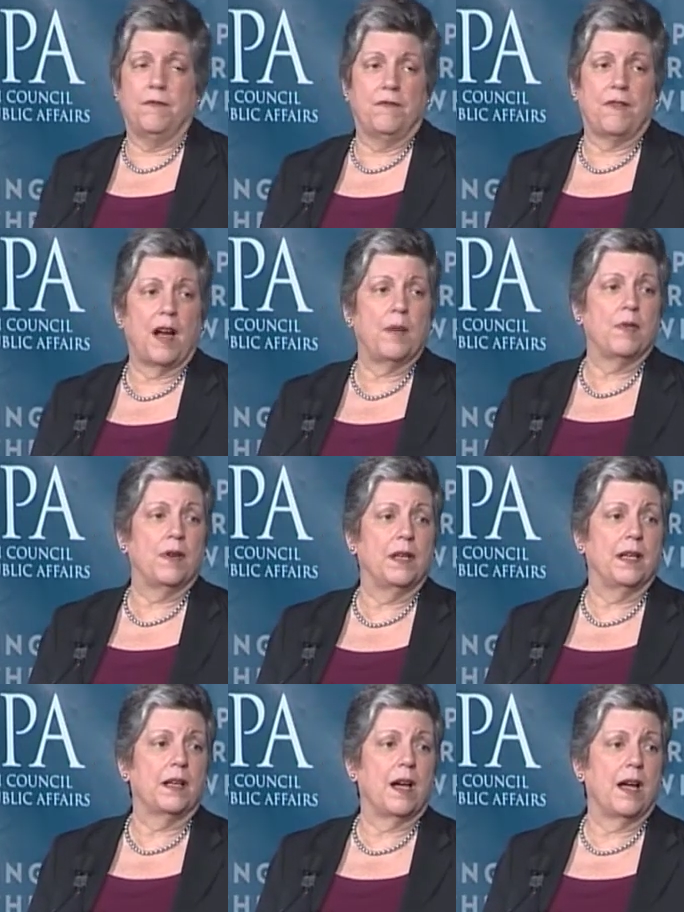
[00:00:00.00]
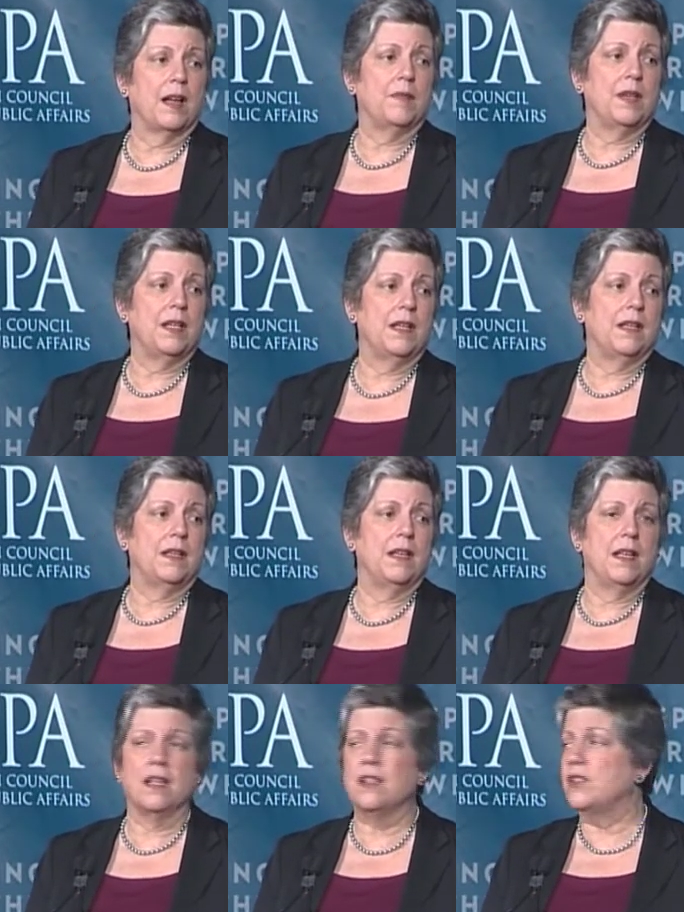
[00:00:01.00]
vibrant economy. It
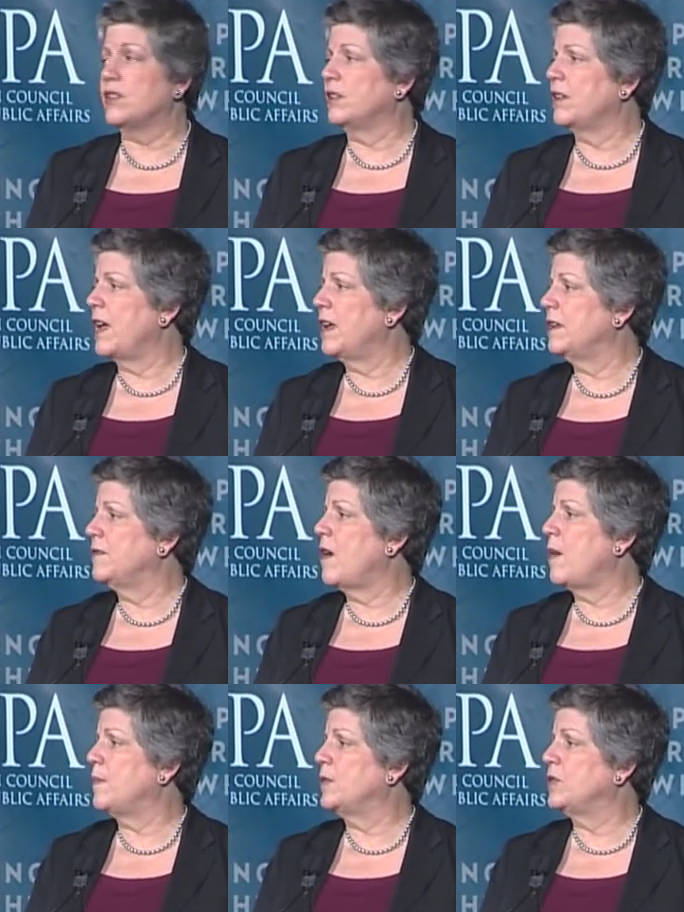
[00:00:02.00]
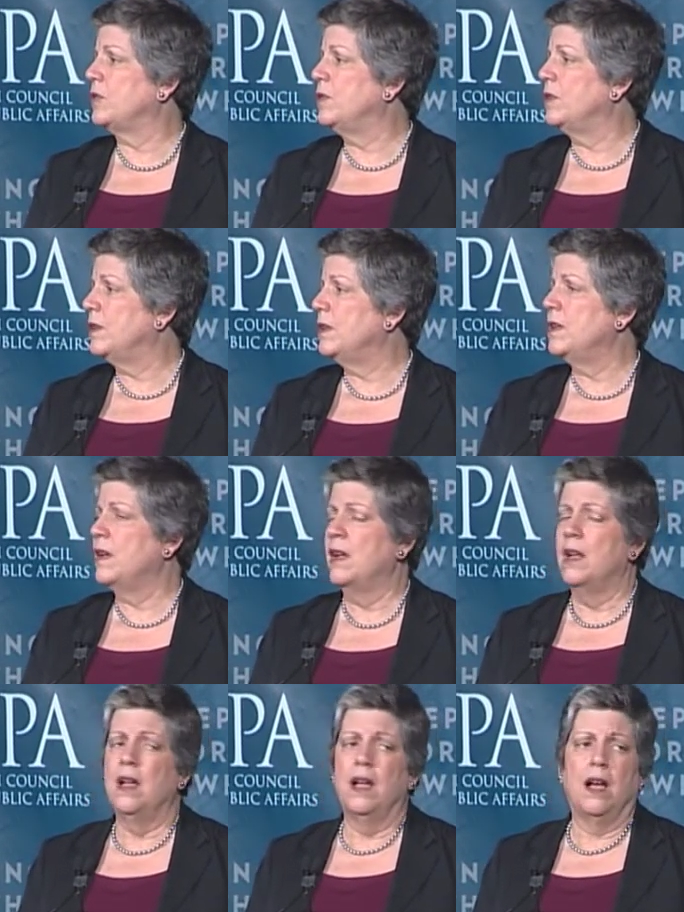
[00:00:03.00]
is the land of opportunity.
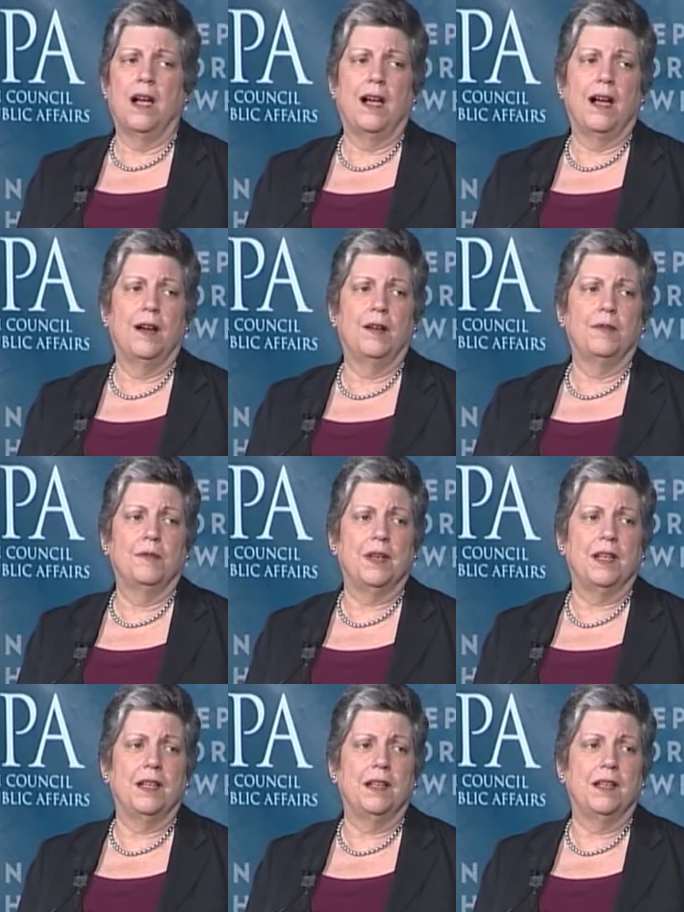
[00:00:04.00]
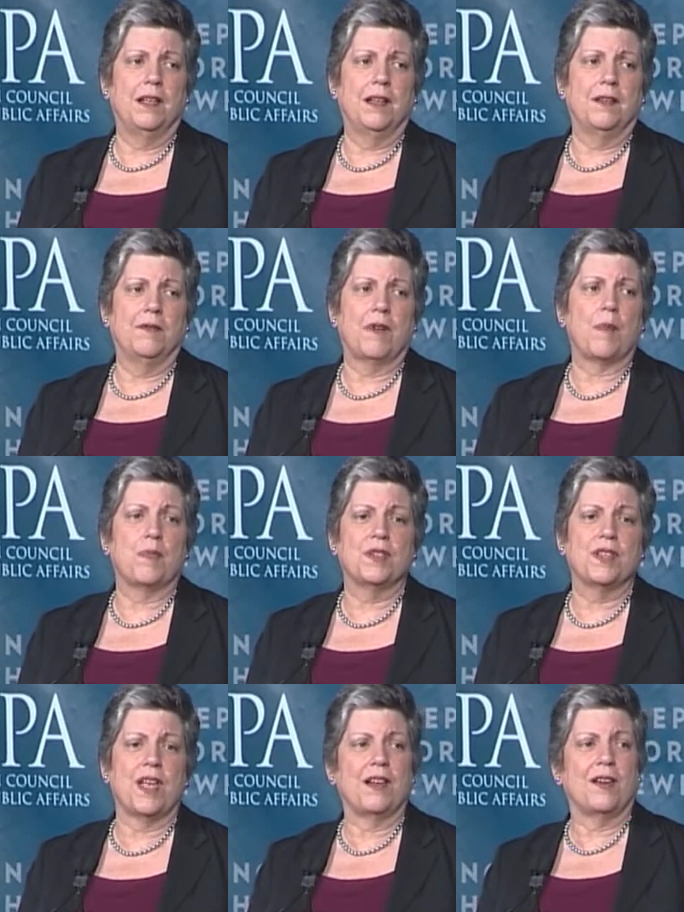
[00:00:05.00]
We
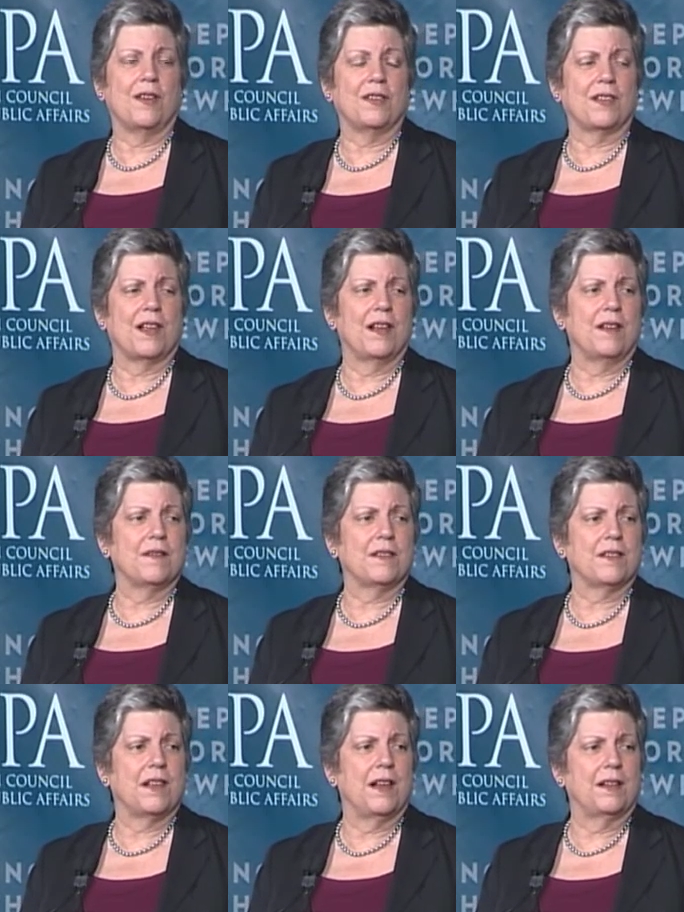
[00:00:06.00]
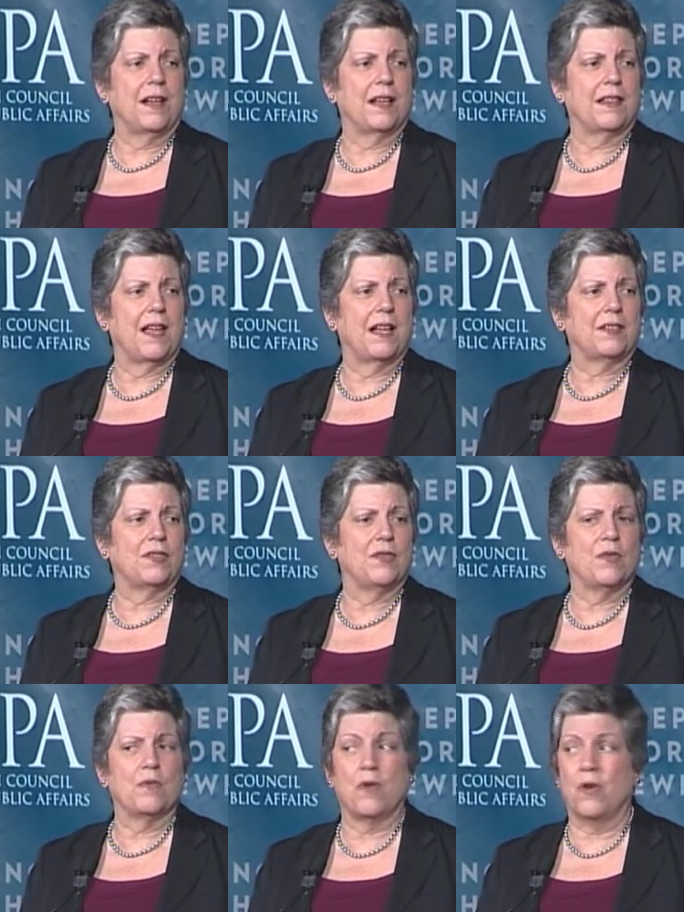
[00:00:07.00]
represent ourselves like that to
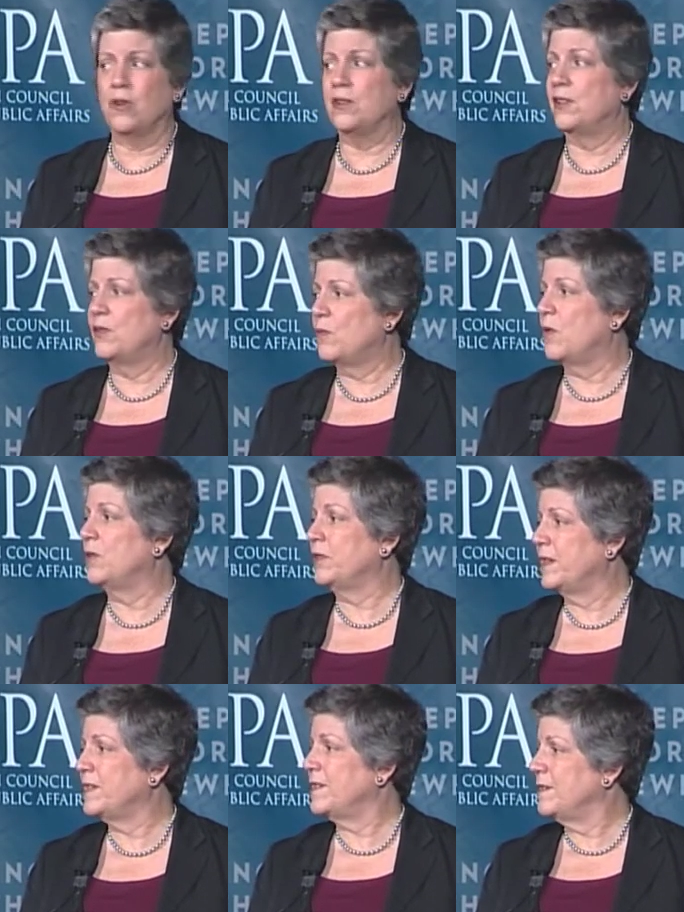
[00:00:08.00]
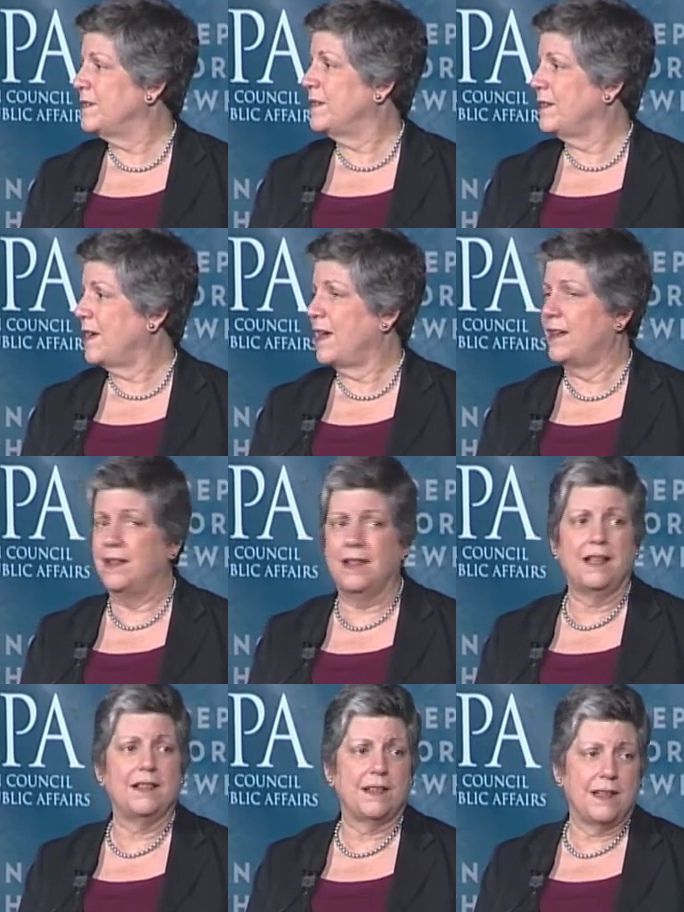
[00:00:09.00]
the world, and the world listens to that, and
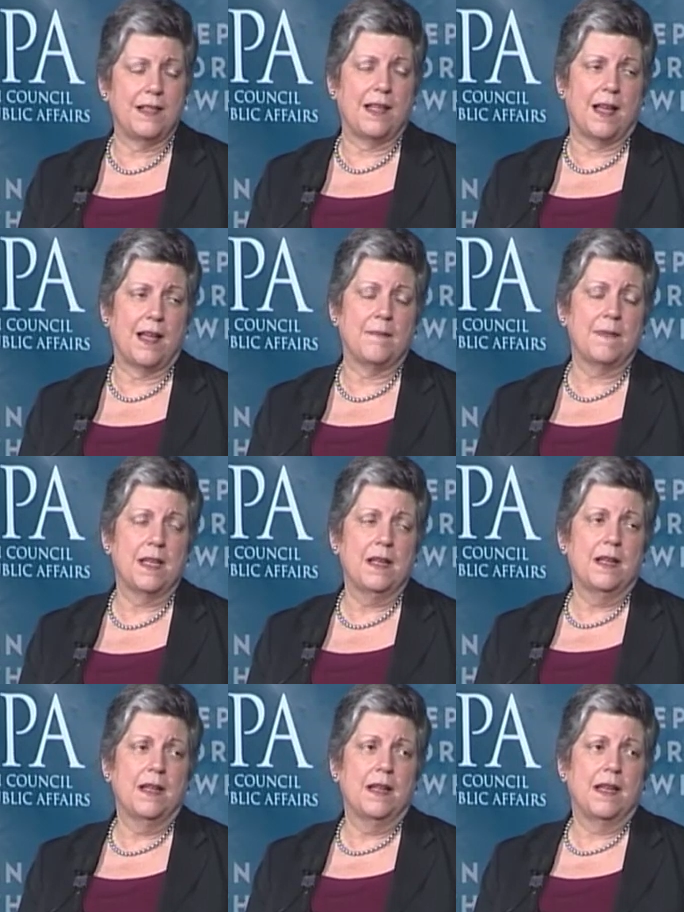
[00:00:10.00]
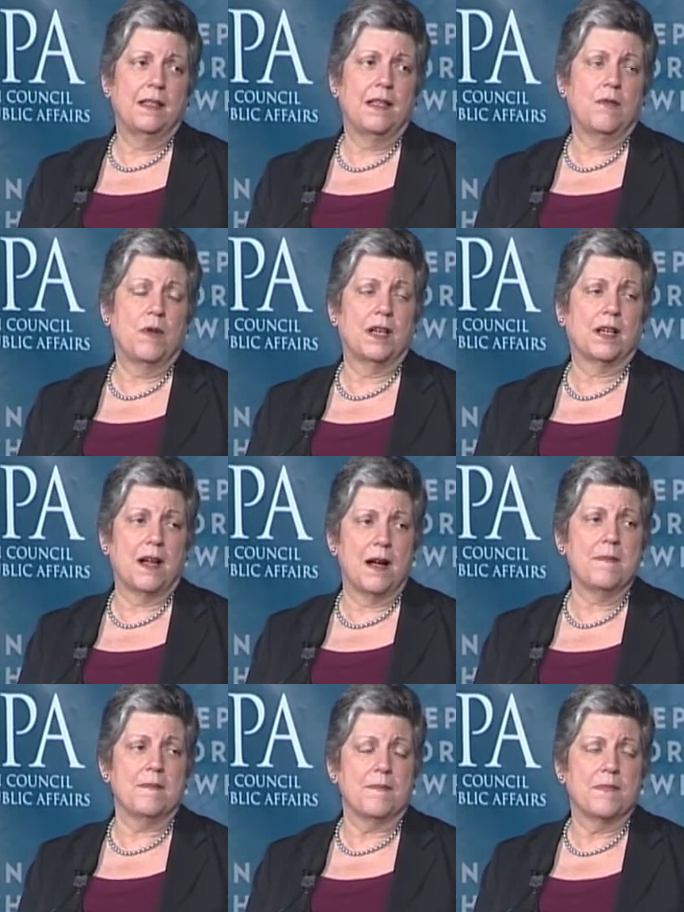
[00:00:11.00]
they see that, and they want to come.